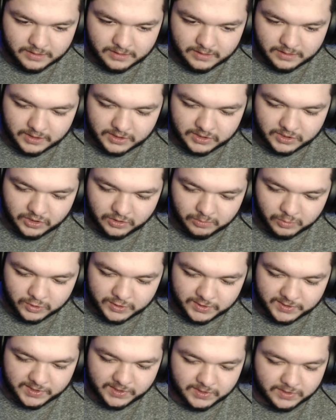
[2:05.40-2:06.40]
let's go,
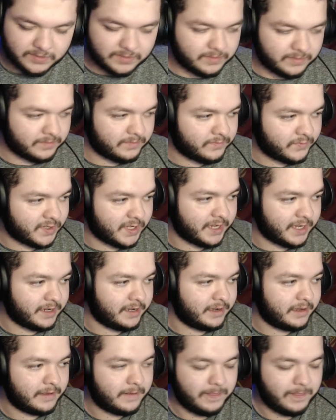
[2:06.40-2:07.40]
boys. Send it.
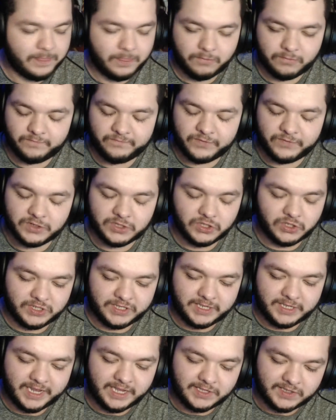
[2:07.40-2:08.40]
First
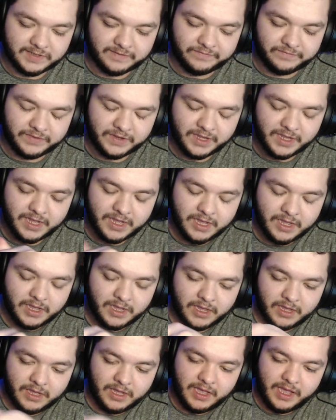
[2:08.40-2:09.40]
taste of
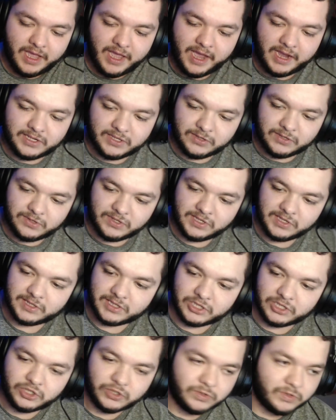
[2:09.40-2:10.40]
xQc's The
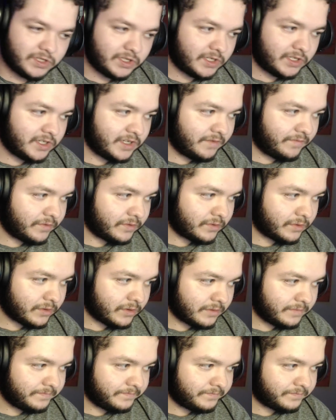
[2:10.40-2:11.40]
Juice G
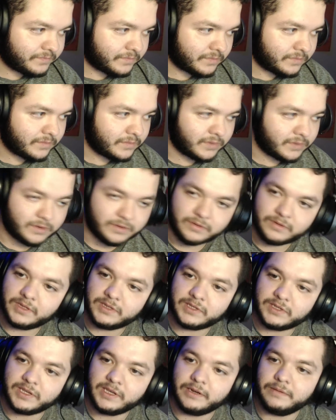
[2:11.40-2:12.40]
Fuel. Let's
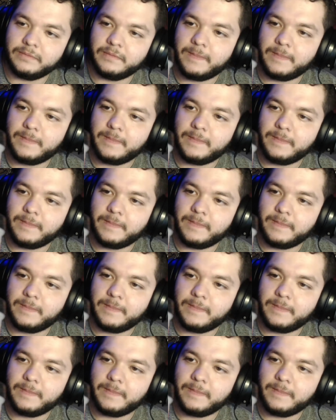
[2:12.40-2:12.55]
get it.